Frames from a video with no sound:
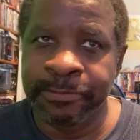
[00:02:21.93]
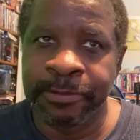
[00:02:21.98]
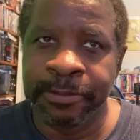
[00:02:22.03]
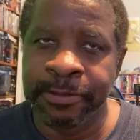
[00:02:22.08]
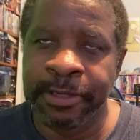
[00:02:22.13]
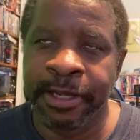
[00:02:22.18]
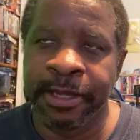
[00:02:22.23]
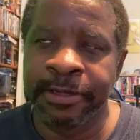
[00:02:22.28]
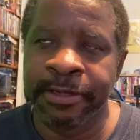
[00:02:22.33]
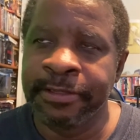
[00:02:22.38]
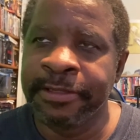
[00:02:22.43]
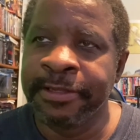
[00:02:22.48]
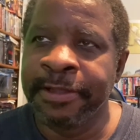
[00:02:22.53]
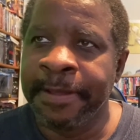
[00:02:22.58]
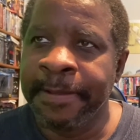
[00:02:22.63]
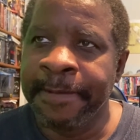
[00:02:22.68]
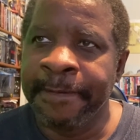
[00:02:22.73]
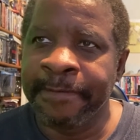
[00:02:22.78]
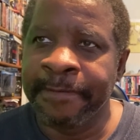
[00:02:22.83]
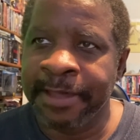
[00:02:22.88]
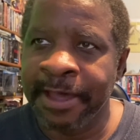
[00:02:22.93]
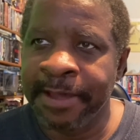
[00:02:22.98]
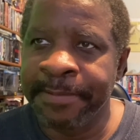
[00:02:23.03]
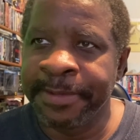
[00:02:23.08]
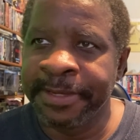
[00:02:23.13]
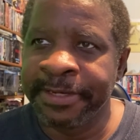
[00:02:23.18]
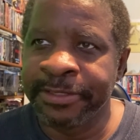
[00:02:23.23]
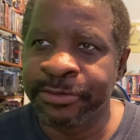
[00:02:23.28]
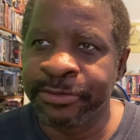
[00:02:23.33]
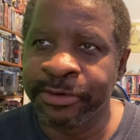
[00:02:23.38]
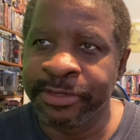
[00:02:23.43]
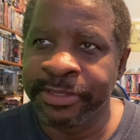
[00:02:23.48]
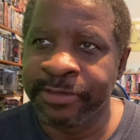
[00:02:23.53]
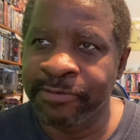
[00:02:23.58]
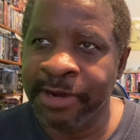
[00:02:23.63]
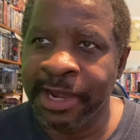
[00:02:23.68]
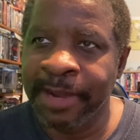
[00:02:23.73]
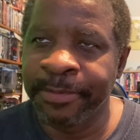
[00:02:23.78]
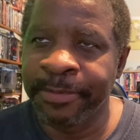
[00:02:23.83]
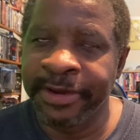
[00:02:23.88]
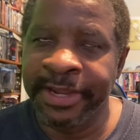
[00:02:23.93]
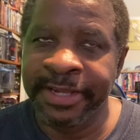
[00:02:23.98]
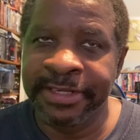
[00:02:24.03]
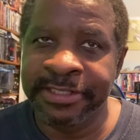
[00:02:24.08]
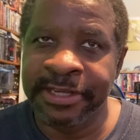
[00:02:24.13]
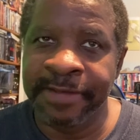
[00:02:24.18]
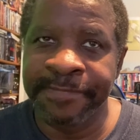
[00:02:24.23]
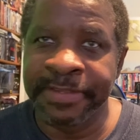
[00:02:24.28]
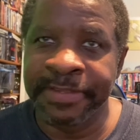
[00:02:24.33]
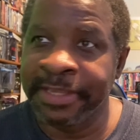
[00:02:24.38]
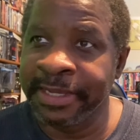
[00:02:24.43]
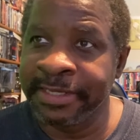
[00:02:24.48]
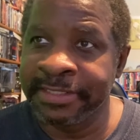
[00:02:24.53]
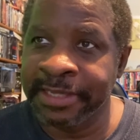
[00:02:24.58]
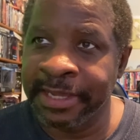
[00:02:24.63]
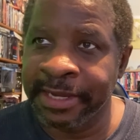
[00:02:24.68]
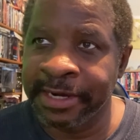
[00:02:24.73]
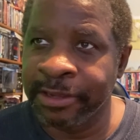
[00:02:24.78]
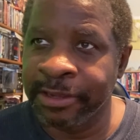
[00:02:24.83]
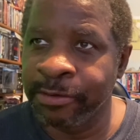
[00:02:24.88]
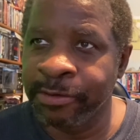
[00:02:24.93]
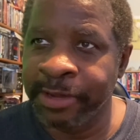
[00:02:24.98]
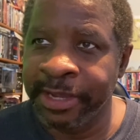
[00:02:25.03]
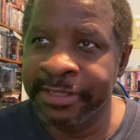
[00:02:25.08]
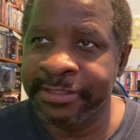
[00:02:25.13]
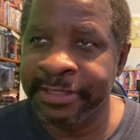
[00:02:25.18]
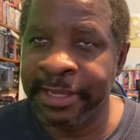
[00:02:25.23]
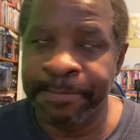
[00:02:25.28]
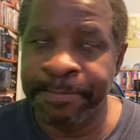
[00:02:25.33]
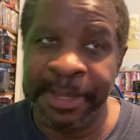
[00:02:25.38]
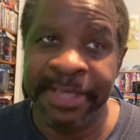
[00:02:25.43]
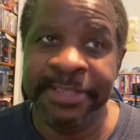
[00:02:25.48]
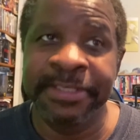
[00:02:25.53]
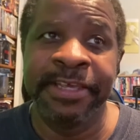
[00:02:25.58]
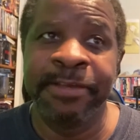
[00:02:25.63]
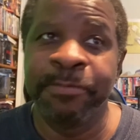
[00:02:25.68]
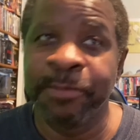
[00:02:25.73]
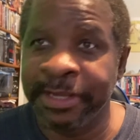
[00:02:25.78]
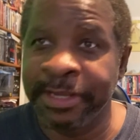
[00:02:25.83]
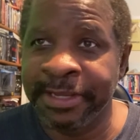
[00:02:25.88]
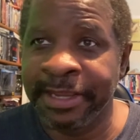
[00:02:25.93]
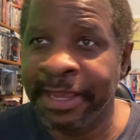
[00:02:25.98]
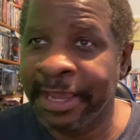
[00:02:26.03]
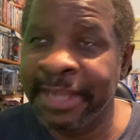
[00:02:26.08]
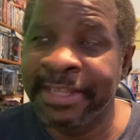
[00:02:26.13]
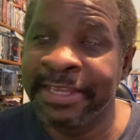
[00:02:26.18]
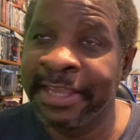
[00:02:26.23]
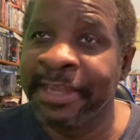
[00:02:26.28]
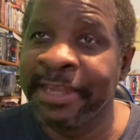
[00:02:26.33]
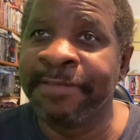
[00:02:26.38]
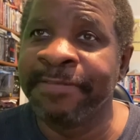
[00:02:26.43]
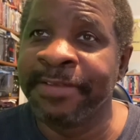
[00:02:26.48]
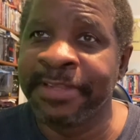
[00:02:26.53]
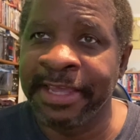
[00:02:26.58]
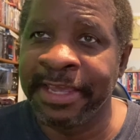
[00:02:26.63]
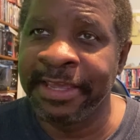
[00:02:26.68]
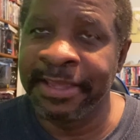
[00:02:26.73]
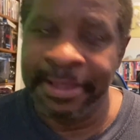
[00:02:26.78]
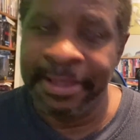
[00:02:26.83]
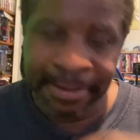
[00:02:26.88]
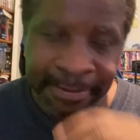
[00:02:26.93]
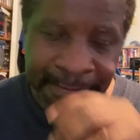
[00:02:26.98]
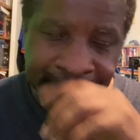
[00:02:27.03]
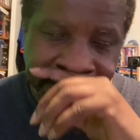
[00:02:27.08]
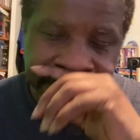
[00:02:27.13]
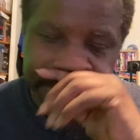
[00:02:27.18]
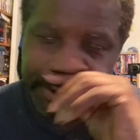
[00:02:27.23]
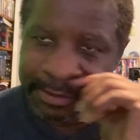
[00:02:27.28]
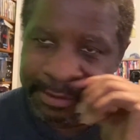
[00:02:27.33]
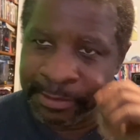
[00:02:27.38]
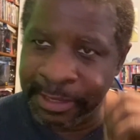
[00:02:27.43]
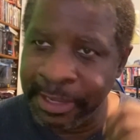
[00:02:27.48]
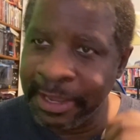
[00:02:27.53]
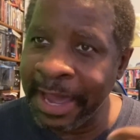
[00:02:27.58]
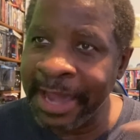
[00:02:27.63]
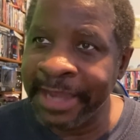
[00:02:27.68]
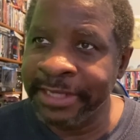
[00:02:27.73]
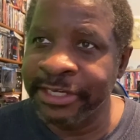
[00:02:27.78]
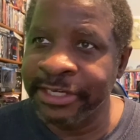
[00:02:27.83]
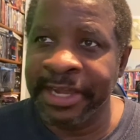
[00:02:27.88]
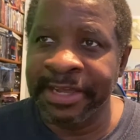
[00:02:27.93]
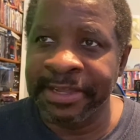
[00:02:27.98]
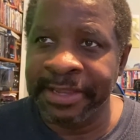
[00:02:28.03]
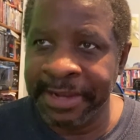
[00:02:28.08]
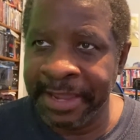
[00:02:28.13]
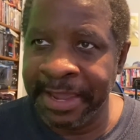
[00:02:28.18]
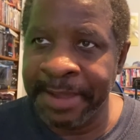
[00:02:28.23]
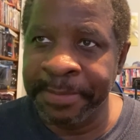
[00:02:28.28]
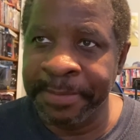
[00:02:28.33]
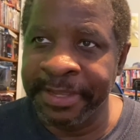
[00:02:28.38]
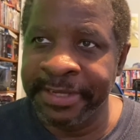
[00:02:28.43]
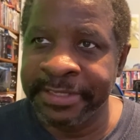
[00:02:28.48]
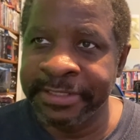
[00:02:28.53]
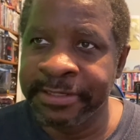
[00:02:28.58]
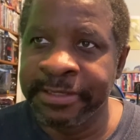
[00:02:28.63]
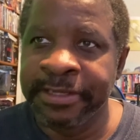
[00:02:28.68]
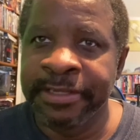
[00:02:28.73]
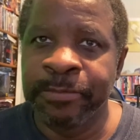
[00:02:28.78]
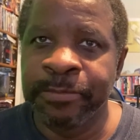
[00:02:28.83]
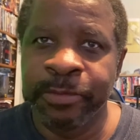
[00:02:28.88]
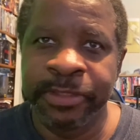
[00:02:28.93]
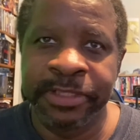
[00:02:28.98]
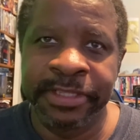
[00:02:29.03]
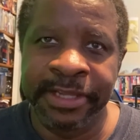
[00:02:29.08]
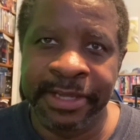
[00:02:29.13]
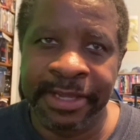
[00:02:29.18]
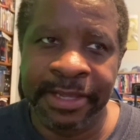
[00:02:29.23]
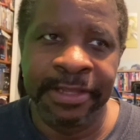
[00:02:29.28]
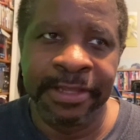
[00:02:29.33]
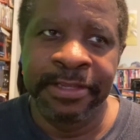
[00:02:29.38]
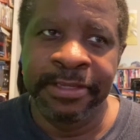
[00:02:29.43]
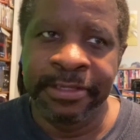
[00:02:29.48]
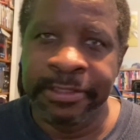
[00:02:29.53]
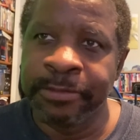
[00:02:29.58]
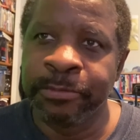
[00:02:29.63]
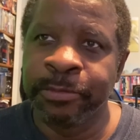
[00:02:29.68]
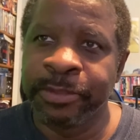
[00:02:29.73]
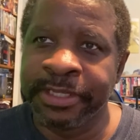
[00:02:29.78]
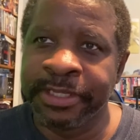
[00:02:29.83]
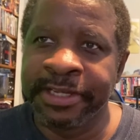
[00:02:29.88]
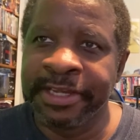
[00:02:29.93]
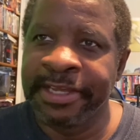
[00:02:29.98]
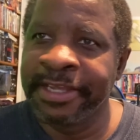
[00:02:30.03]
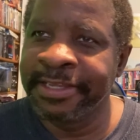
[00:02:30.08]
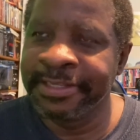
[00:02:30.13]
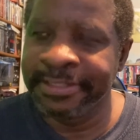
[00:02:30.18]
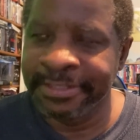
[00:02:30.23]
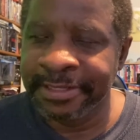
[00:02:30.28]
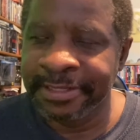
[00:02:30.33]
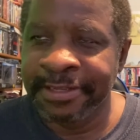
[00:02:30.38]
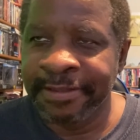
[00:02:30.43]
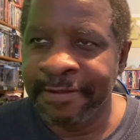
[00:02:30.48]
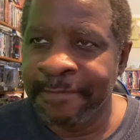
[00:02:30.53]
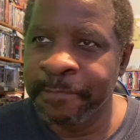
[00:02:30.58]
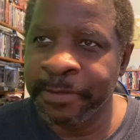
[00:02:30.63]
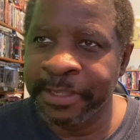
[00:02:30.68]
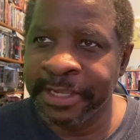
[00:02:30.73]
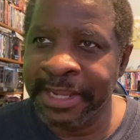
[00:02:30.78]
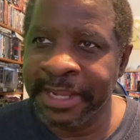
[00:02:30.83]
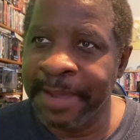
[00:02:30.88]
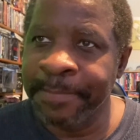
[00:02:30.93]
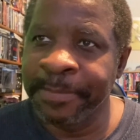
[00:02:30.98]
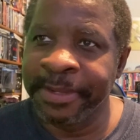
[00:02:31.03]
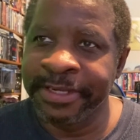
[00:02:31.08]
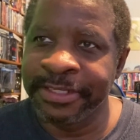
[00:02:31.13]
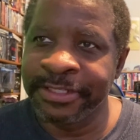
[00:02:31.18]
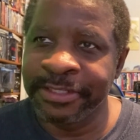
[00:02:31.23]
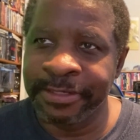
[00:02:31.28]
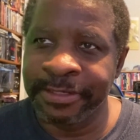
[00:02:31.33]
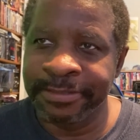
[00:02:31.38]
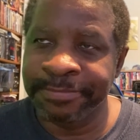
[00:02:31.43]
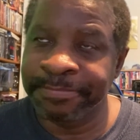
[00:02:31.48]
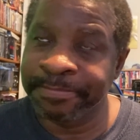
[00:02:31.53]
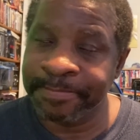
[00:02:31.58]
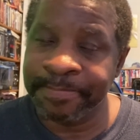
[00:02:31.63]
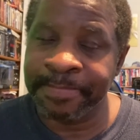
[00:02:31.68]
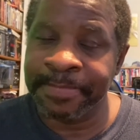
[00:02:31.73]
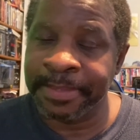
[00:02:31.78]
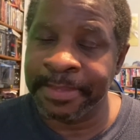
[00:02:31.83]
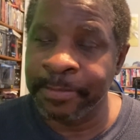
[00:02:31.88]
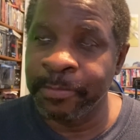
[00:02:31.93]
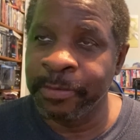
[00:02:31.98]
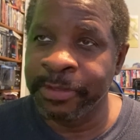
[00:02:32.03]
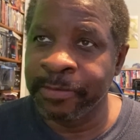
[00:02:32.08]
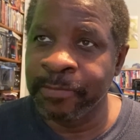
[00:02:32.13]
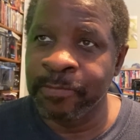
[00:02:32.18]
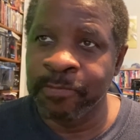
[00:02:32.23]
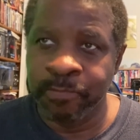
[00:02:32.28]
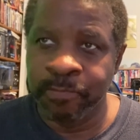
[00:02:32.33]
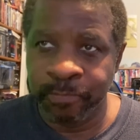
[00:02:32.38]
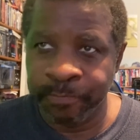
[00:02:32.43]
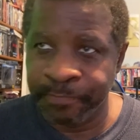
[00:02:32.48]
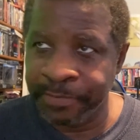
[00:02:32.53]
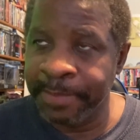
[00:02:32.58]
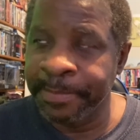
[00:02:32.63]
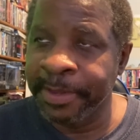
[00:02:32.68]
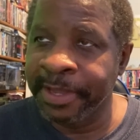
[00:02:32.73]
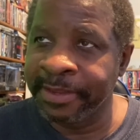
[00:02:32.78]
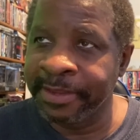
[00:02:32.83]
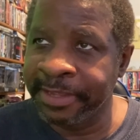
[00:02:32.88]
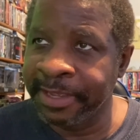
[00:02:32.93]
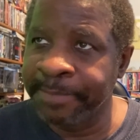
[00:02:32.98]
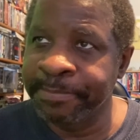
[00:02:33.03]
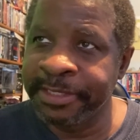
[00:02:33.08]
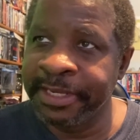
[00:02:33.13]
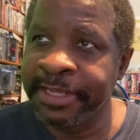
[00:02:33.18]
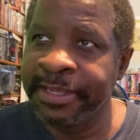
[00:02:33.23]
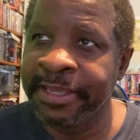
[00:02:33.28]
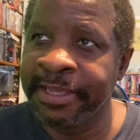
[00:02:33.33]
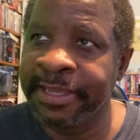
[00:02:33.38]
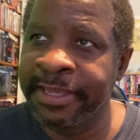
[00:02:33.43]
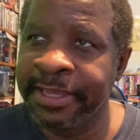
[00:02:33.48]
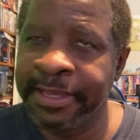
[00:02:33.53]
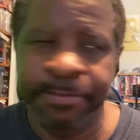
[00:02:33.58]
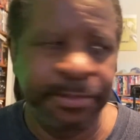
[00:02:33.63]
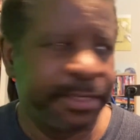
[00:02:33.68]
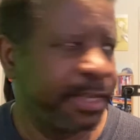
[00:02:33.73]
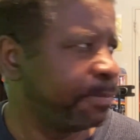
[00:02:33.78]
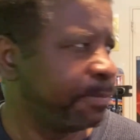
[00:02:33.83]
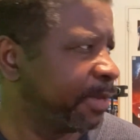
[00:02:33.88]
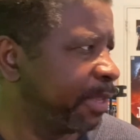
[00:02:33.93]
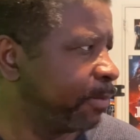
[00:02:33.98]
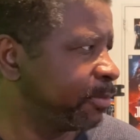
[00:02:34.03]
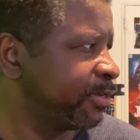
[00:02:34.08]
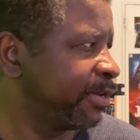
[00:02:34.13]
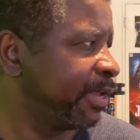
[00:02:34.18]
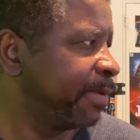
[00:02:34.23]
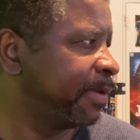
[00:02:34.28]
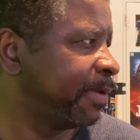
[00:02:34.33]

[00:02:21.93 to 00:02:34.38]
Uh, come in during the robbery and stuff, and things kind of go ace. And basically, what at the end of it, they they hijack an ambulance with the with a with an ambulance with a female M T E M T play. What's her name?